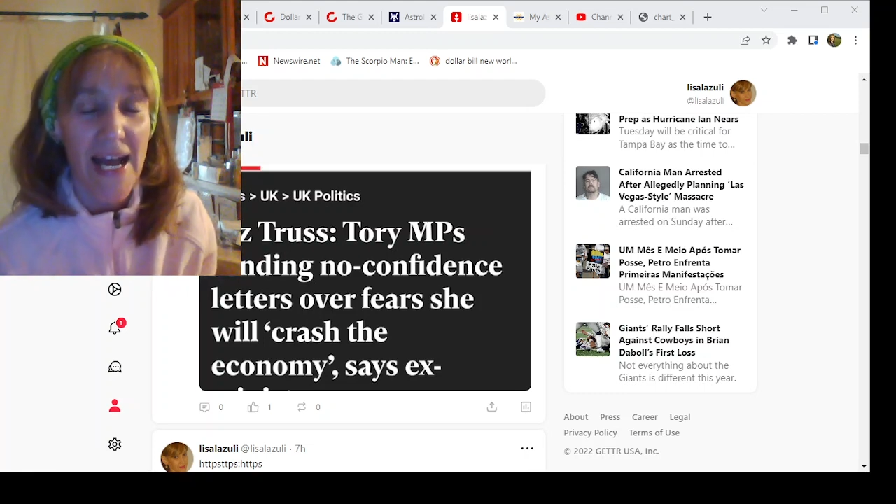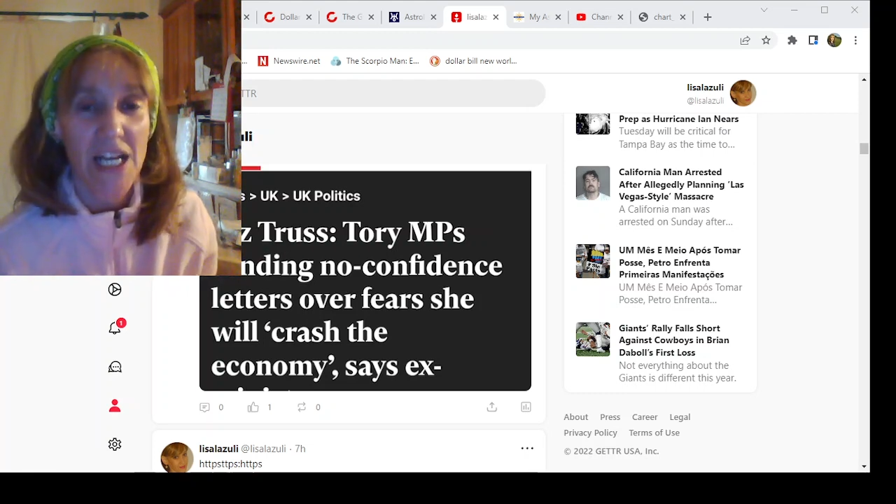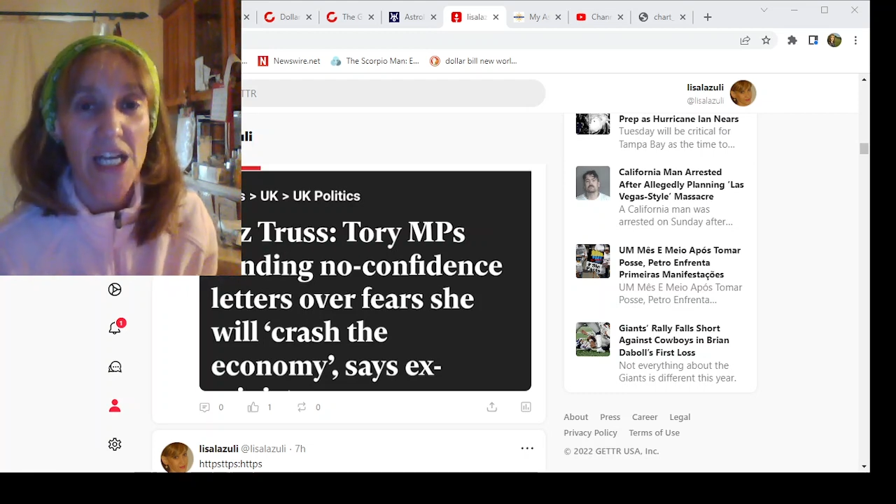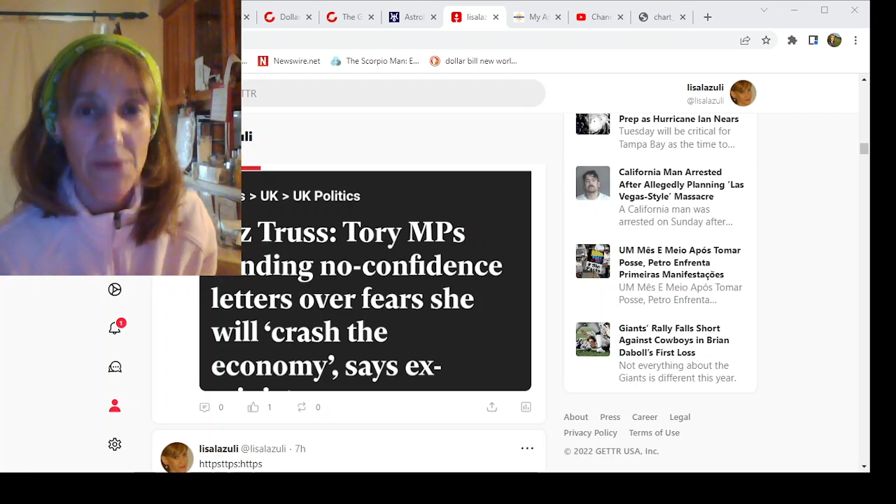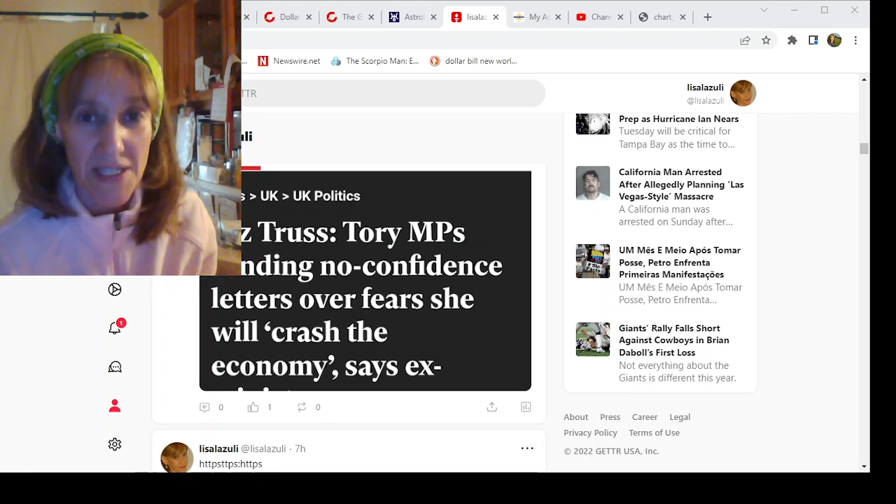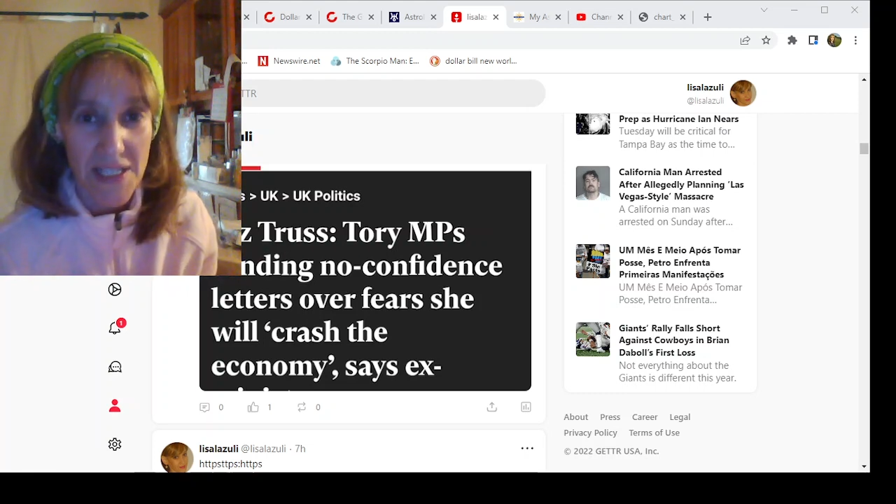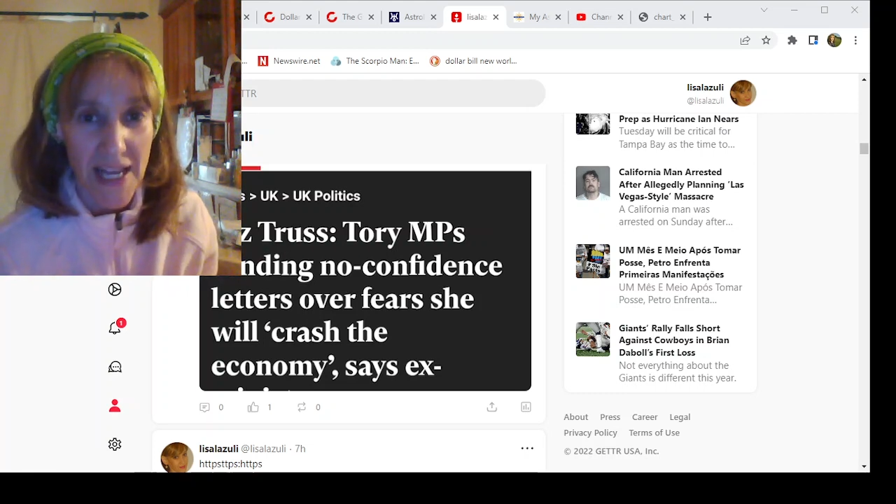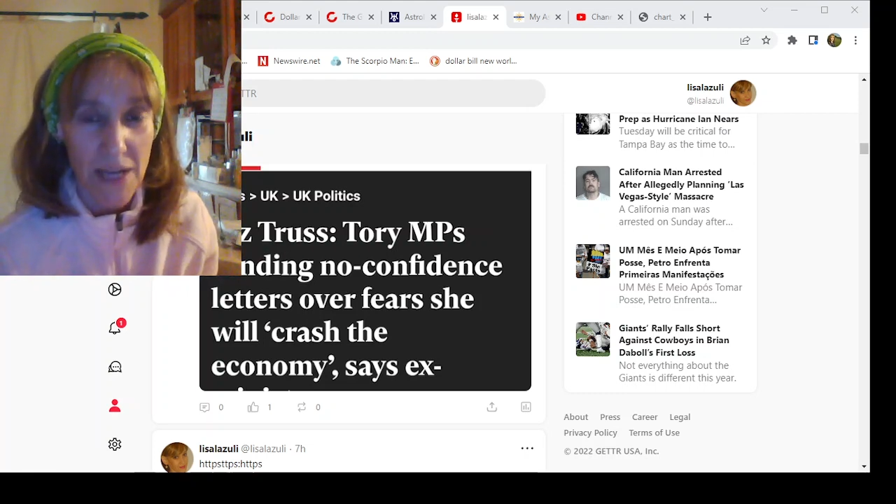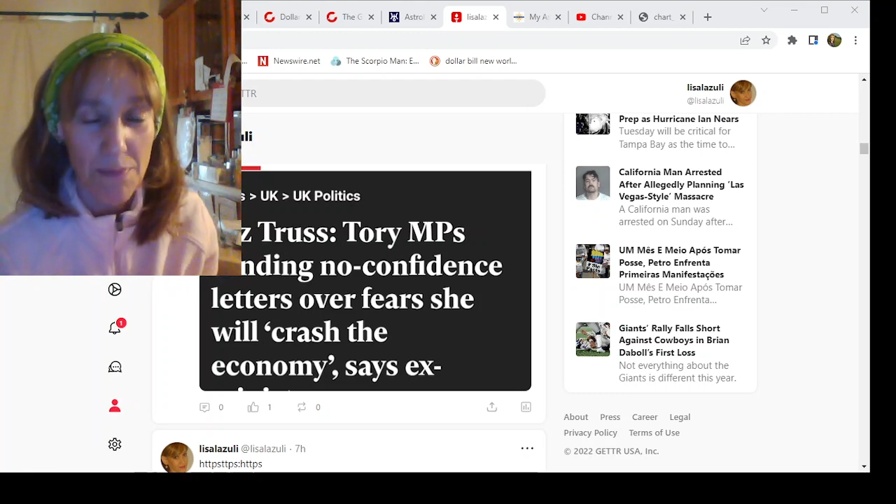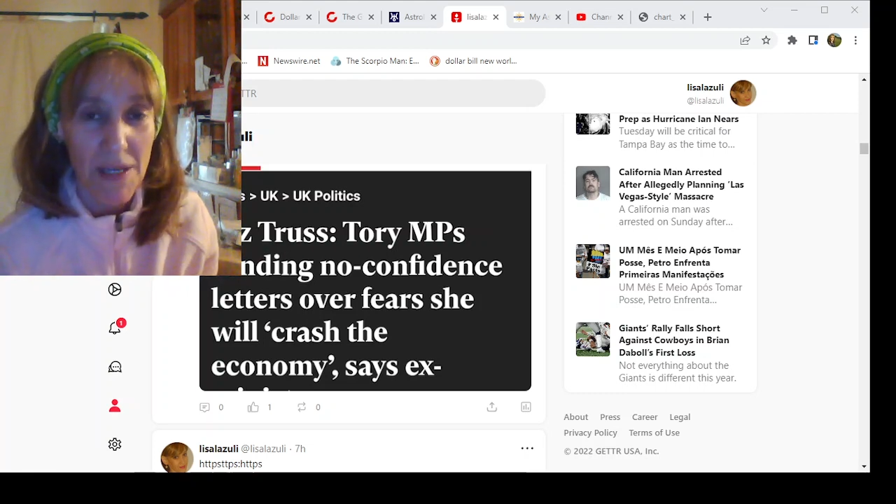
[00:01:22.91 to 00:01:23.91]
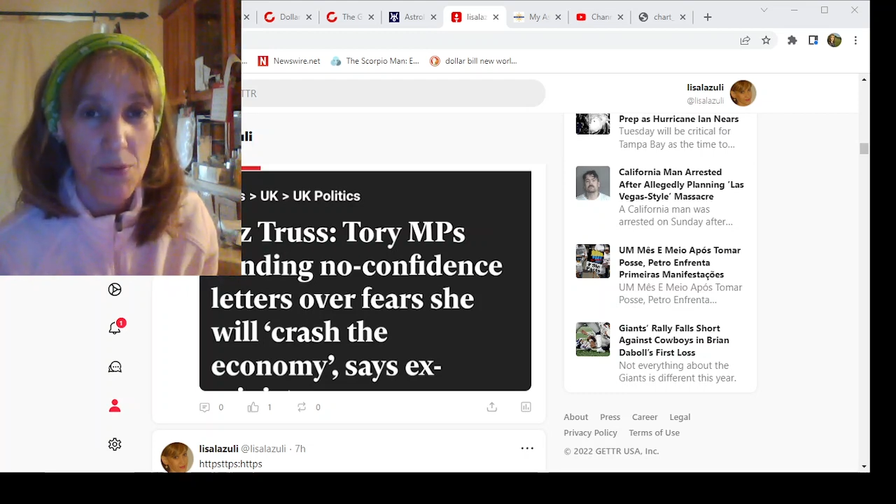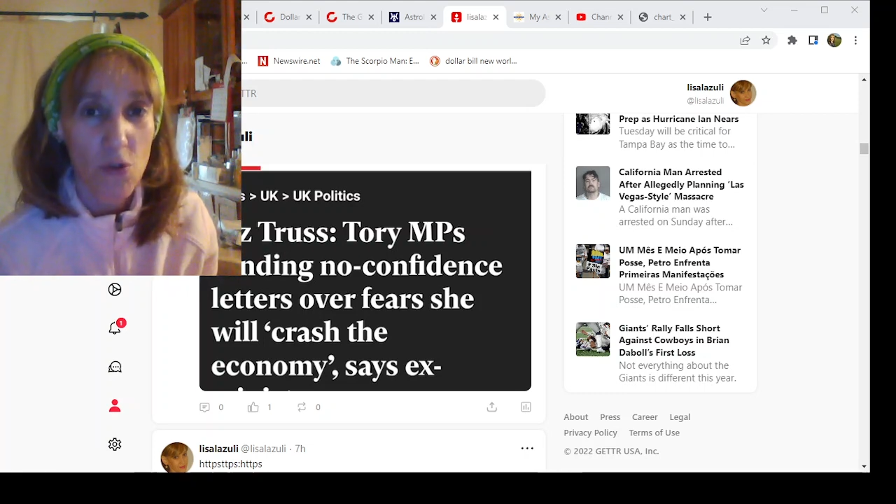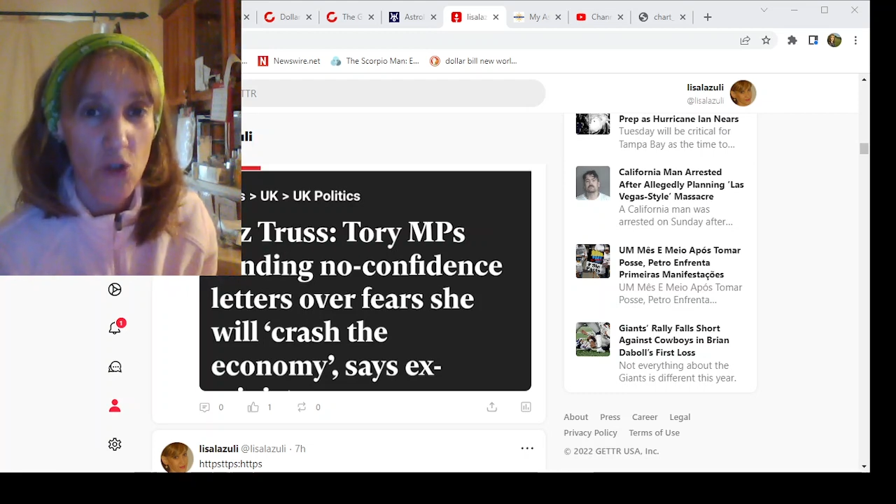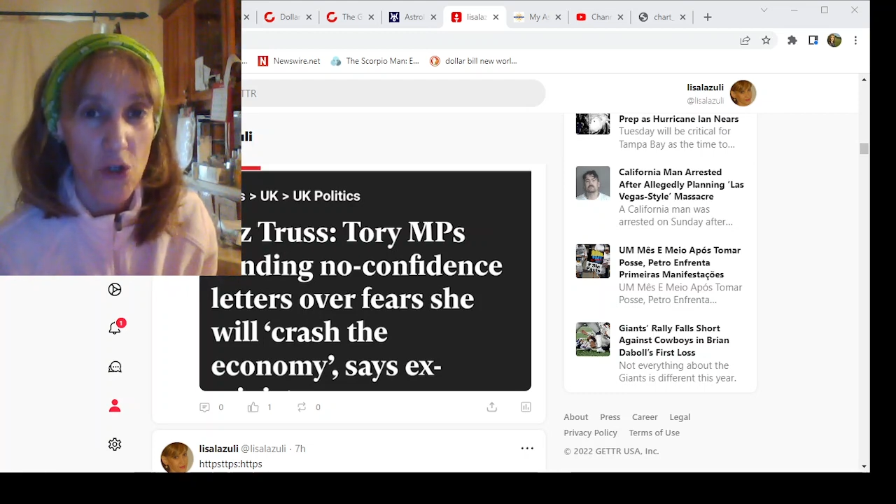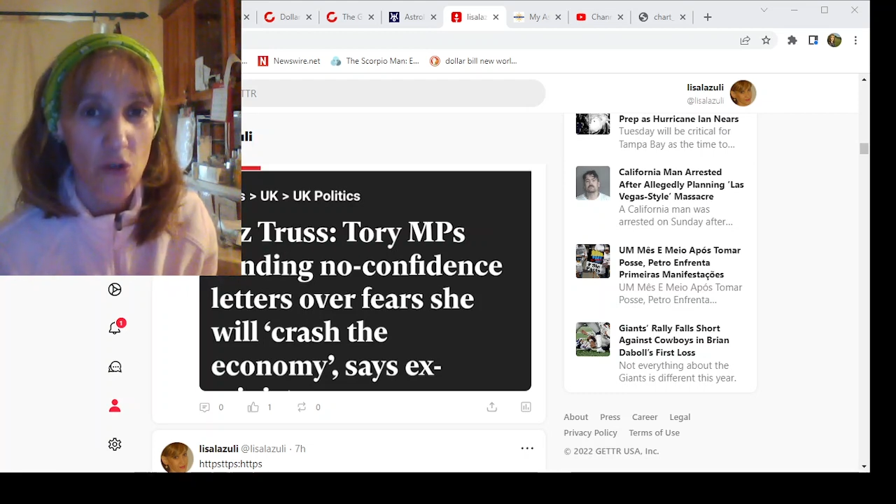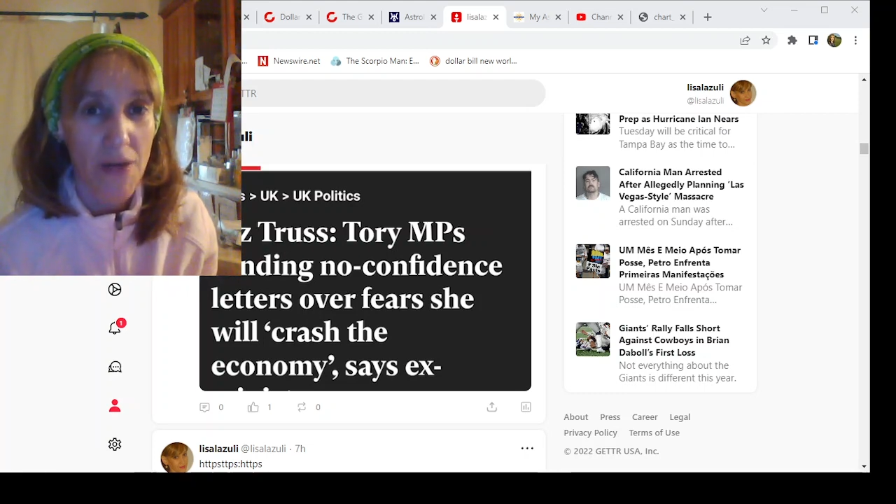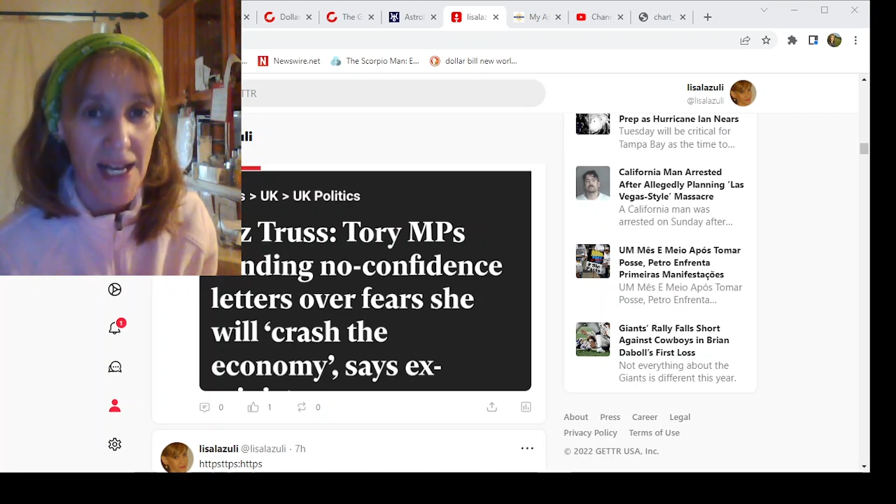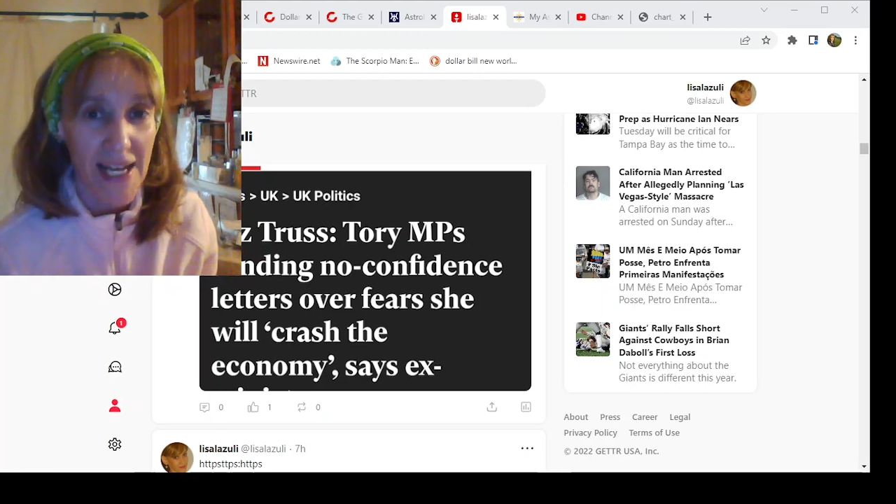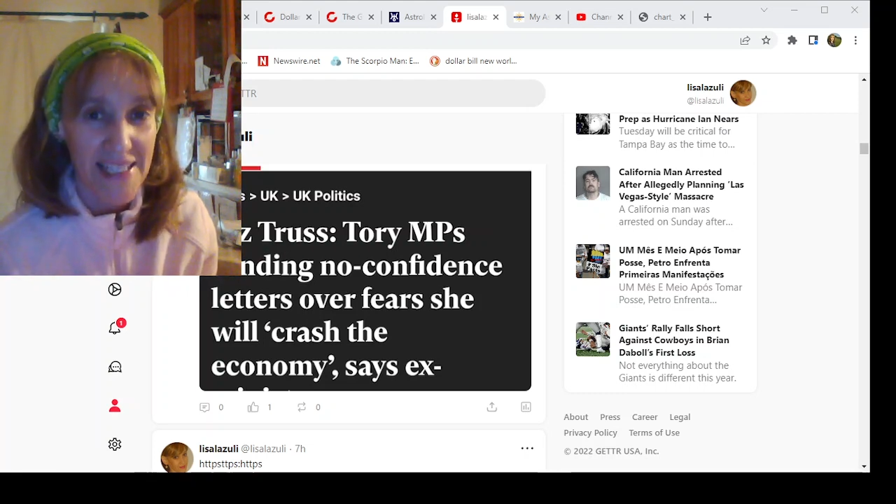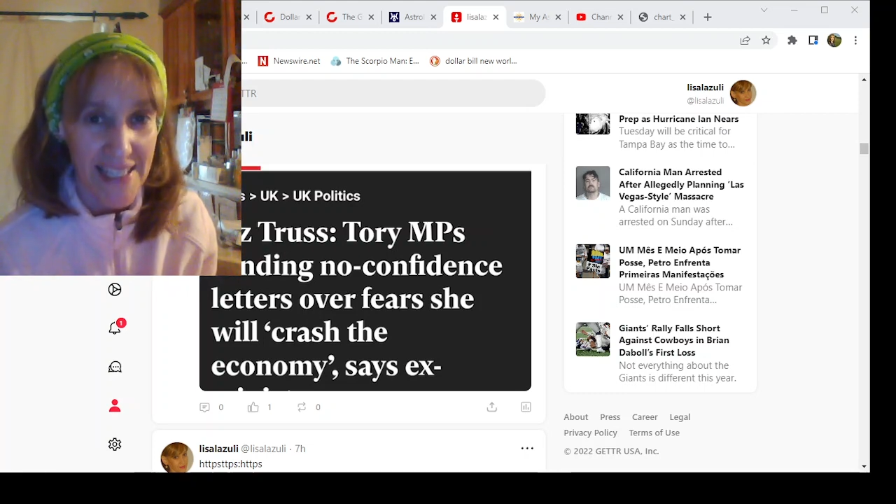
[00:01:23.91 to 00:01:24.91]
and he was saying people do not
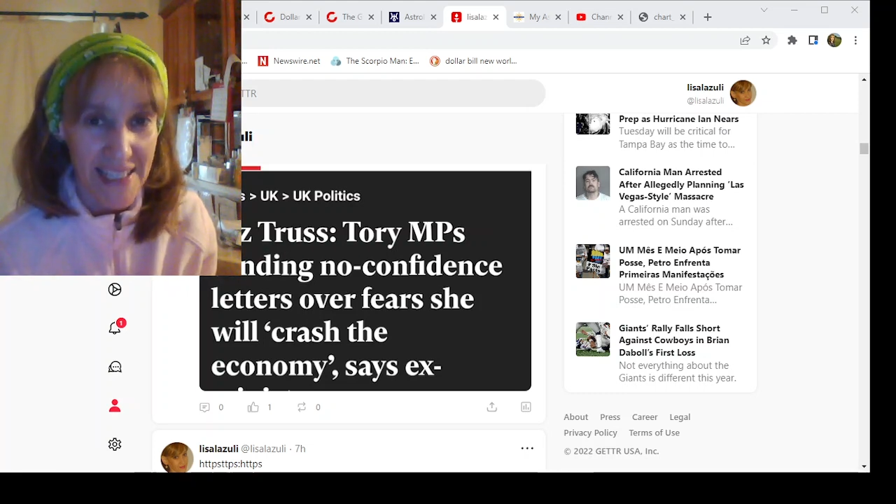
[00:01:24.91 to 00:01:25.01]
realise the